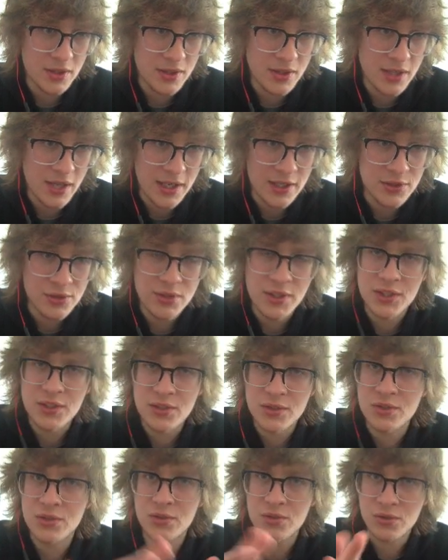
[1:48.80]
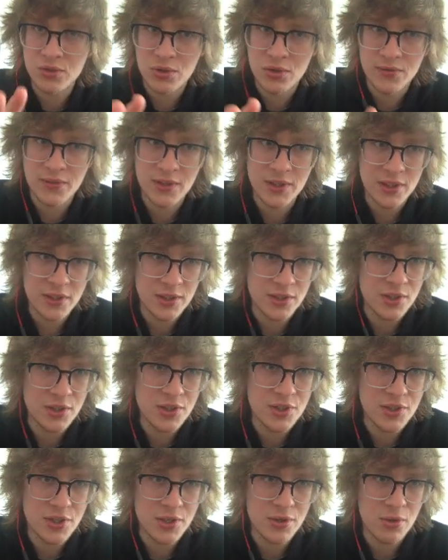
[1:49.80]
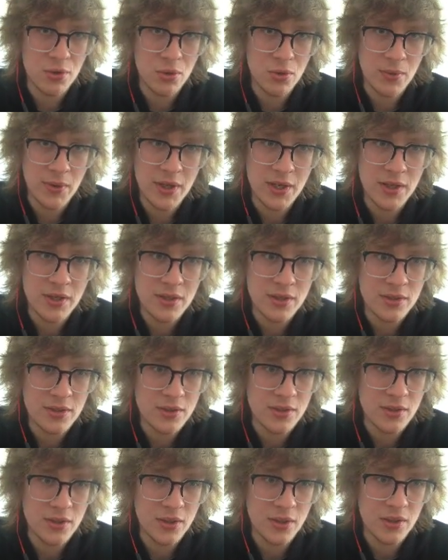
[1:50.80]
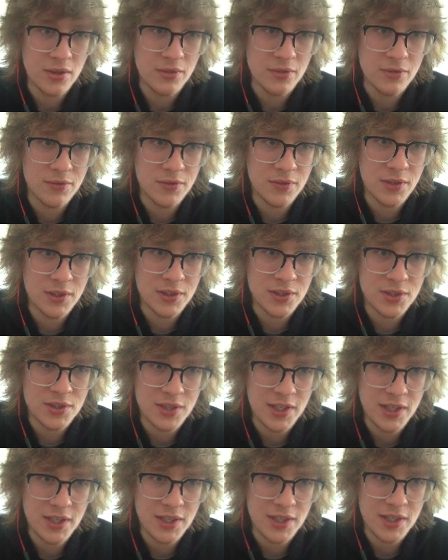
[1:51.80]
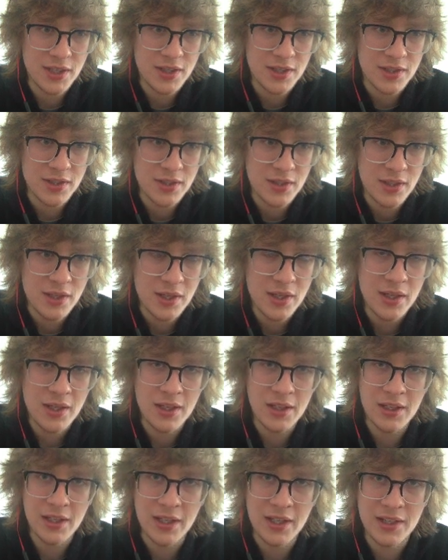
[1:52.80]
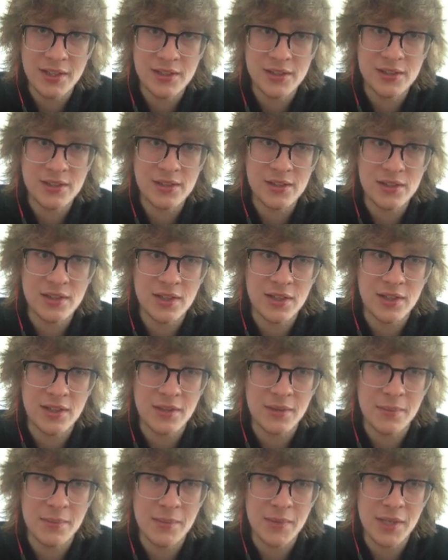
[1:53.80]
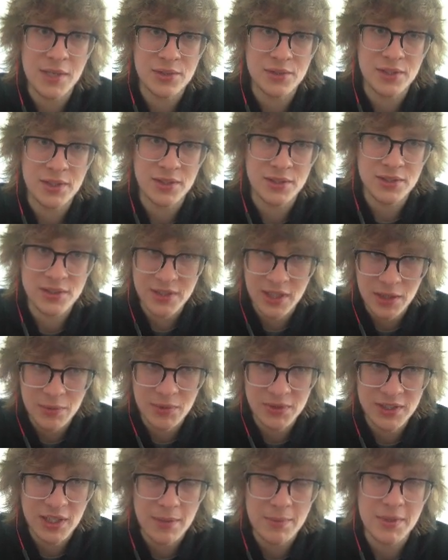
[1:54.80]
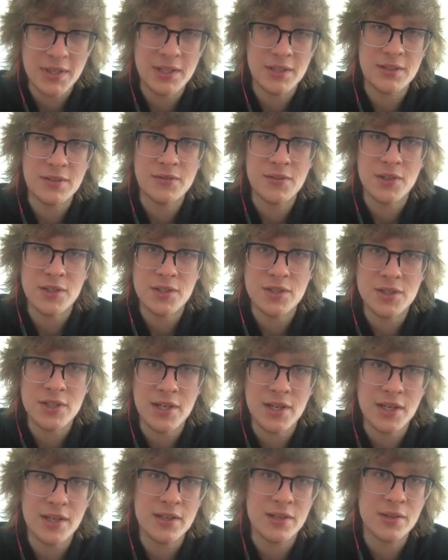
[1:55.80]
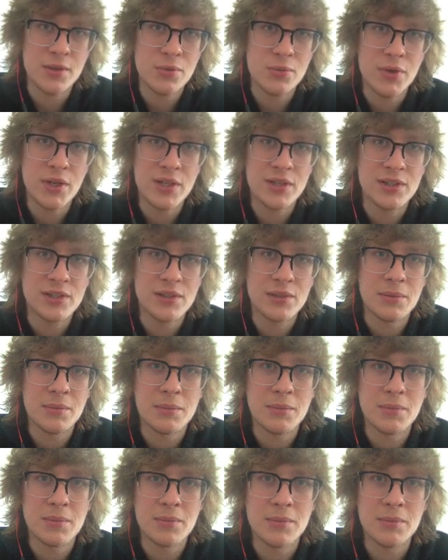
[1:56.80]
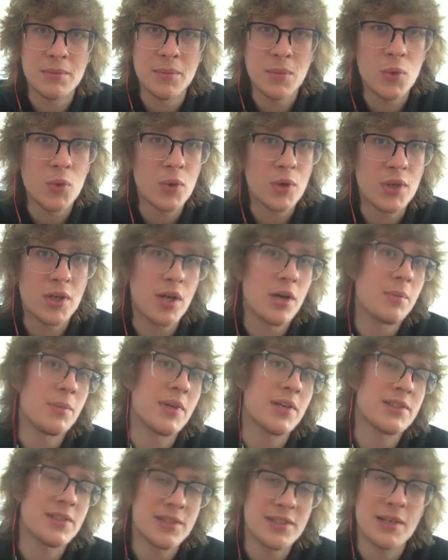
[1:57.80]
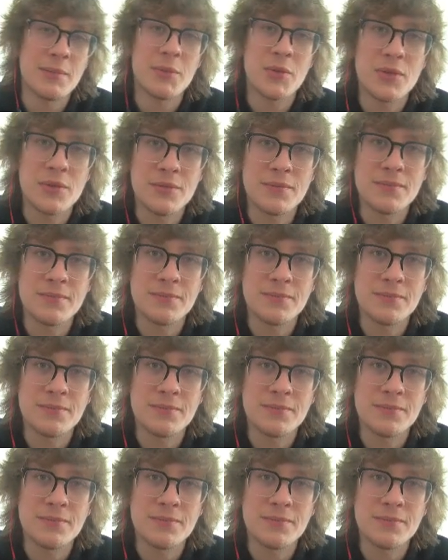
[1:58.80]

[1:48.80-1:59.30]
yeah, so that's sort of a general way of understanding it. Let's actually understand what's happening in this function and create some more complex examples.